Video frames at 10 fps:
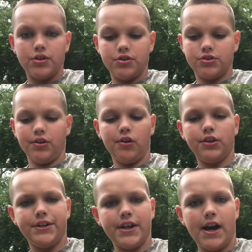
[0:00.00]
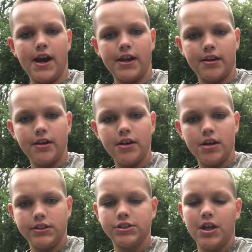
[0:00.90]
slowly dying.
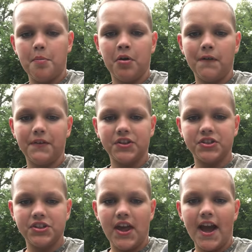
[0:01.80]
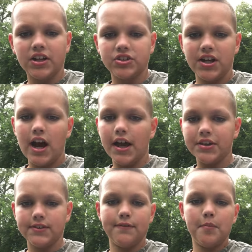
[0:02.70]
It's that perfect snack
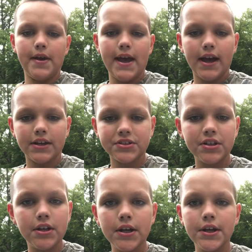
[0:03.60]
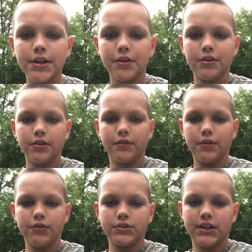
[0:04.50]
size for bass. You're gonna look for
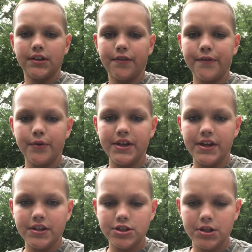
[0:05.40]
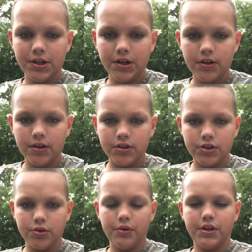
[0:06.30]
those like 3-inch,
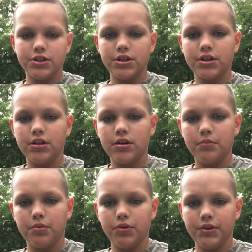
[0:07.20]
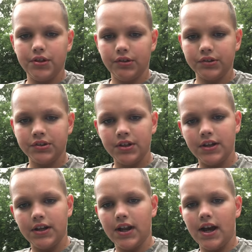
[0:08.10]
2-inch bluegills.
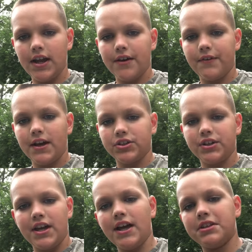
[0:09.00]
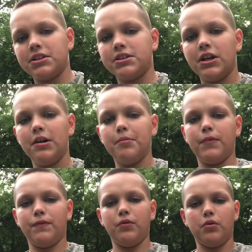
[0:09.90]
And I have actually had this
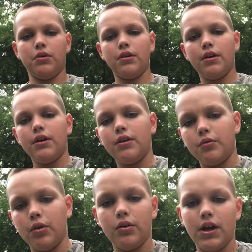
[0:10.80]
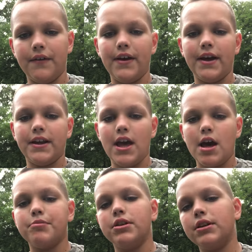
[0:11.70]
before. Well, I've had it
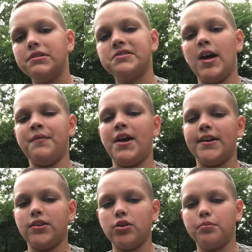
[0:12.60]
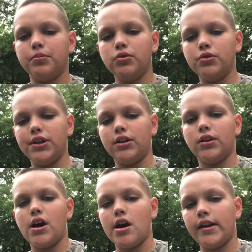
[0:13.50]
happen. I've had a little bluegill
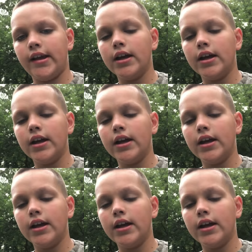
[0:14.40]
on.